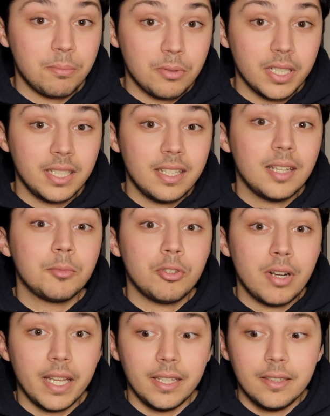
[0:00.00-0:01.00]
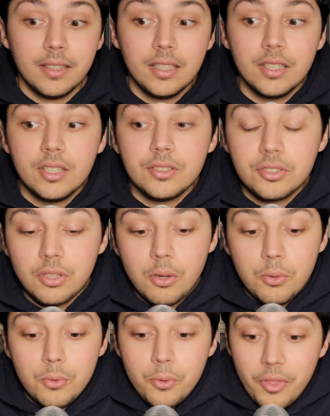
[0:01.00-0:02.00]
pretty damn great.
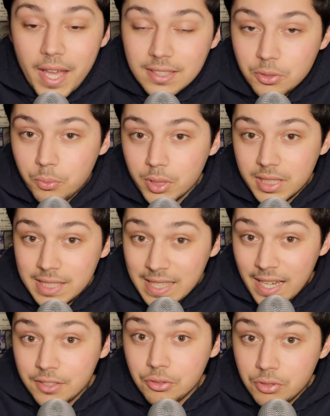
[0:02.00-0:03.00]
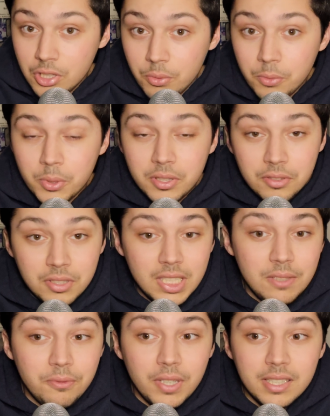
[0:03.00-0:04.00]
So that's what the Giants are doing with their
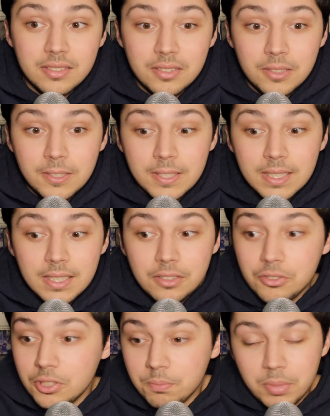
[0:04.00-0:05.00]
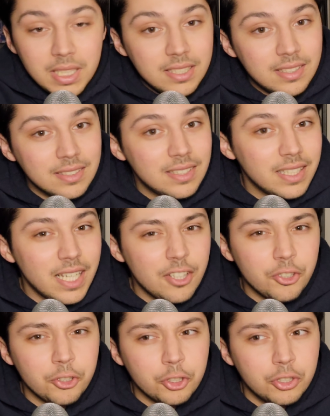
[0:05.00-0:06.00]
defense. They're just piecing
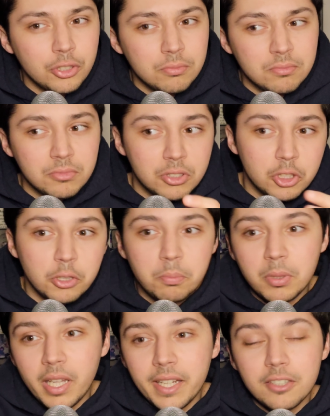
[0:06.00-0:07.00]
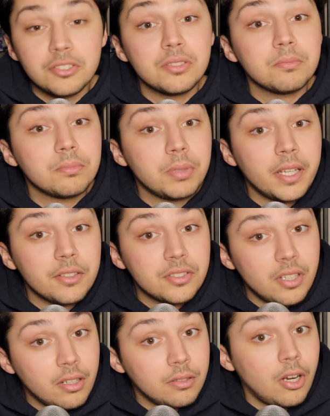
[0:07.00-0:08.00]
together good players, players
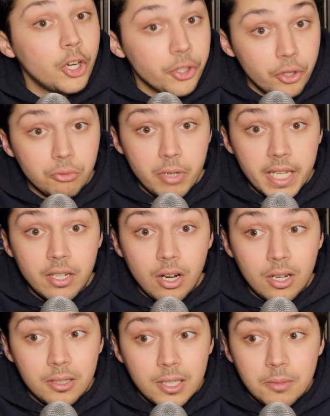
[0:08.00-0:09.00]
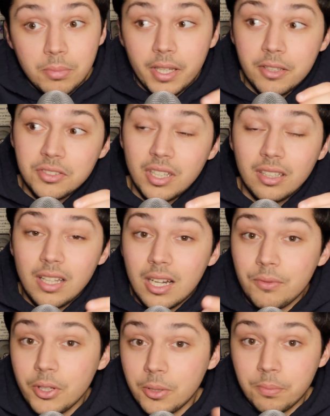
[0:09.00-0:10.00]
that are under the radar, players that a
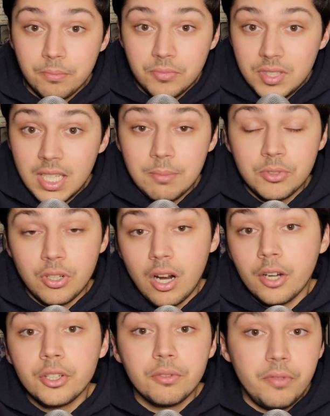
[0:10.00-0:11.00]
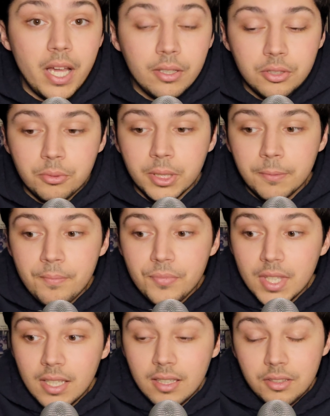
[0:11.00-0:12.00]
lot of other teams are undervaluing.
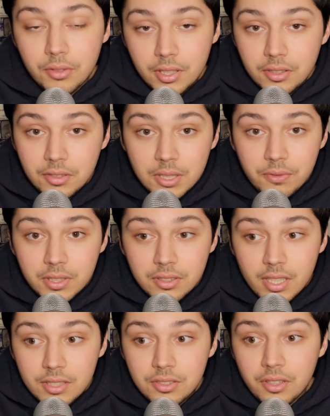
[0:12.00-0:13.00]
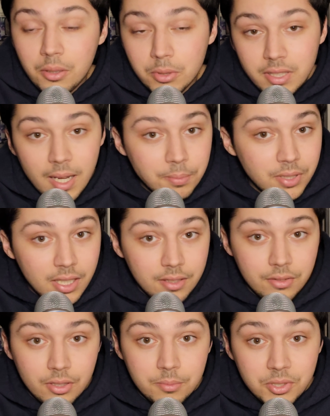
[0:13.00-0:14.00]
And you look at their defense last year, they were top 10
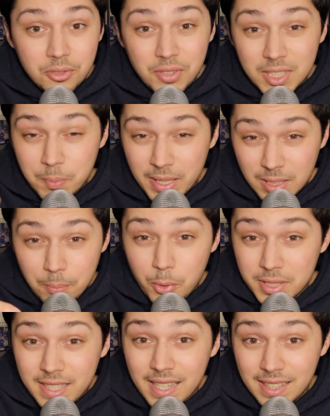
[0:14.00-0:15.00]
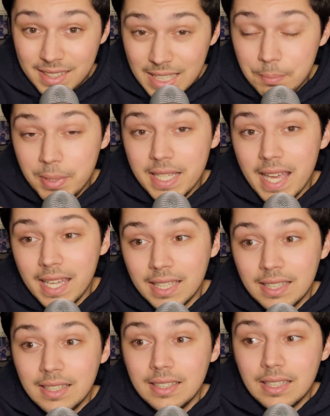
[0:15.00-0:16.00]
in terms of expected points added,
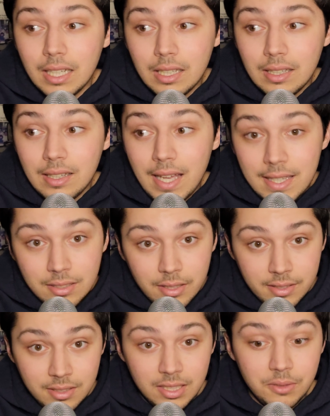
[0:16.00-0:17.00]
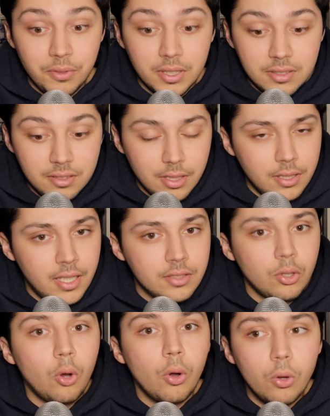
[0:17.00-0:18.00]
EPA, as a defense
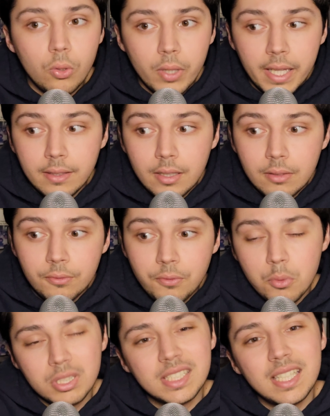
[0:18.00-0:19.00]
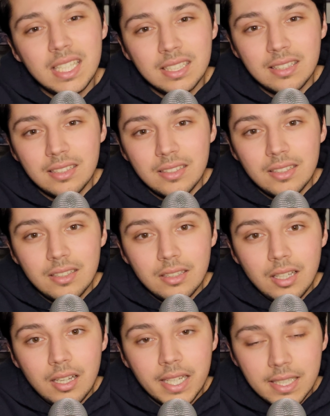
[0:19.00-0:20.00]
as a whole, and then 14th
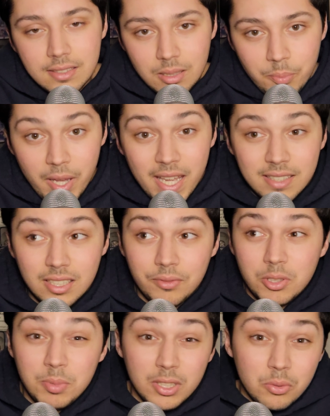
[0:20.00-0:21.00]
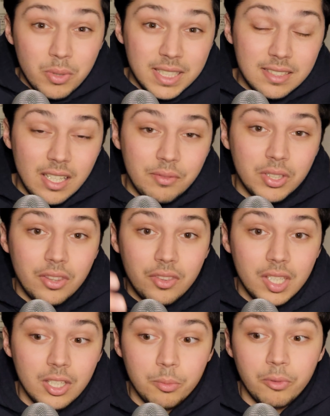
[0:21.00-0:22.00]
against the pass after being 27th
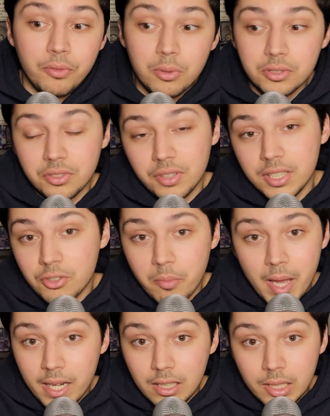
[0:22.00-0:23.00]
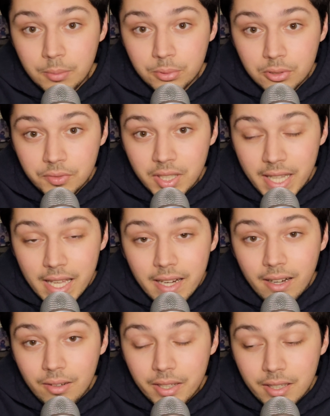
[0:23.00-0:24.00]
the year before. So they dramatically improved in that
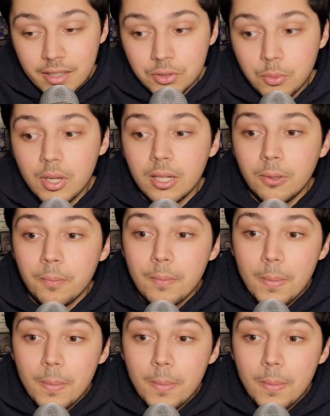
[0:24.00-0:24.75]
area as well.